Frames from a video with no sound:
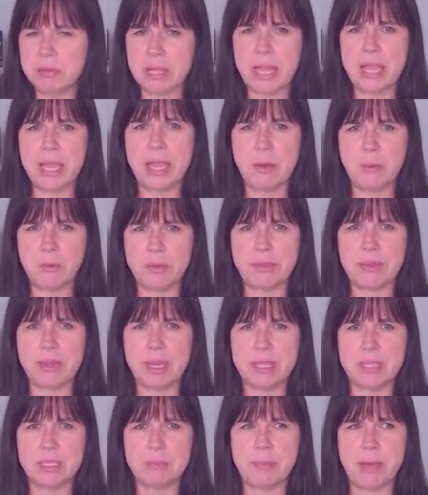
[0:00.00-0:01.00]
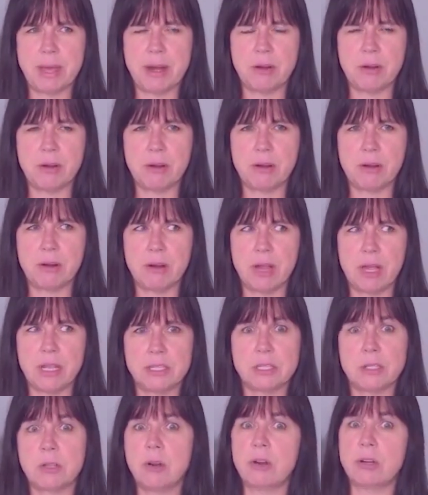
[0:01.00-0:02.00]
playing with kids better
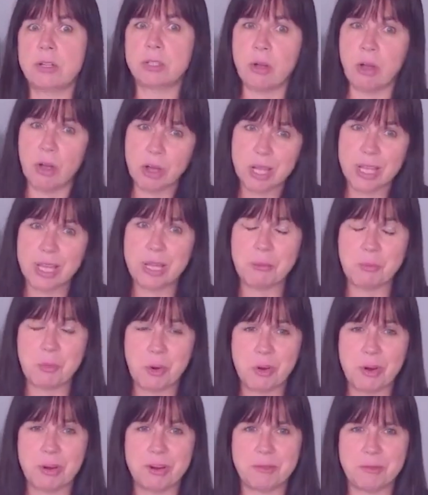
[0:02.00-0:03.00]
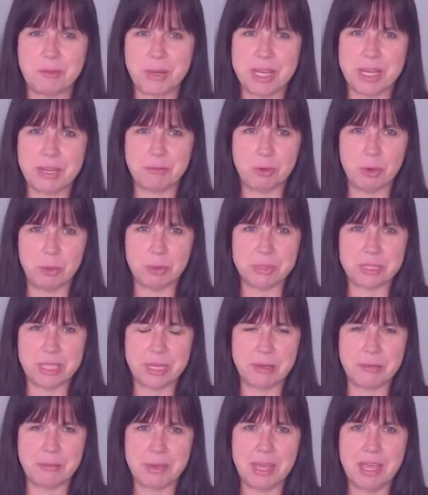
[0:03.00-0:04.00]
and start talking more if we enrolled
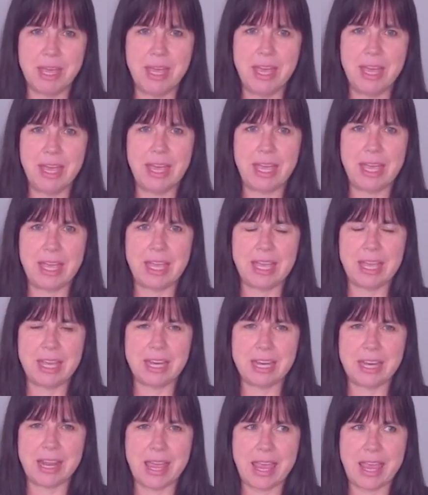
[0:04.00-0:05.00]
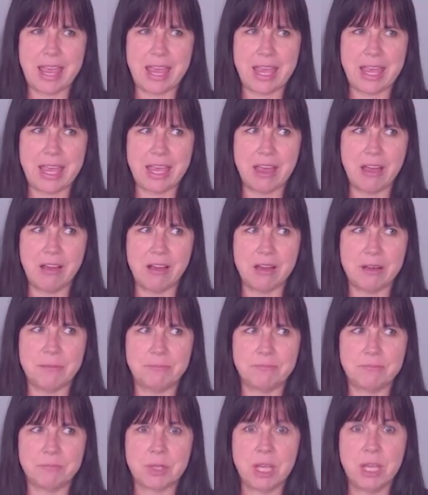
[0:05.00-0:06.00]
him in a
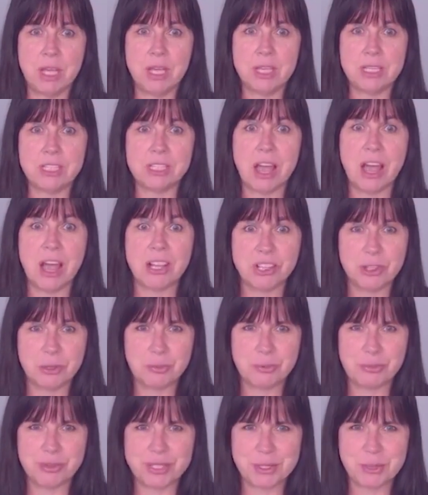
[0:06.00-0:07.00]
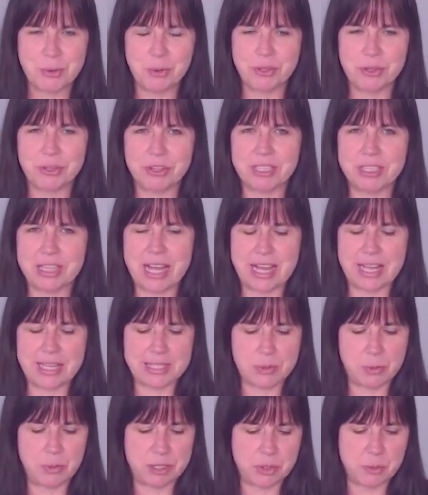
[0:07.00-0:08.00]
um, toddler preschooler
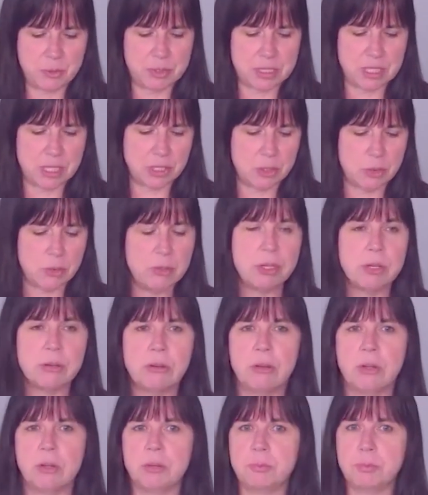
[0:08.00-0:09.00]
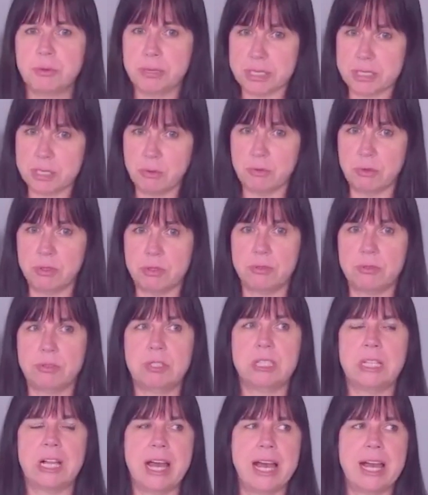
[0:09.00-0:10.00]
class, which was a two year old preschooler
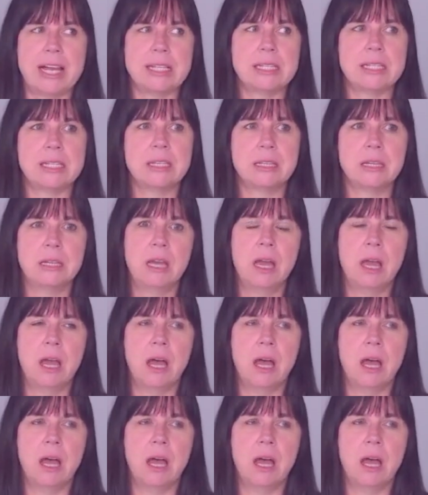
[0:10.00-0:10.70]
class.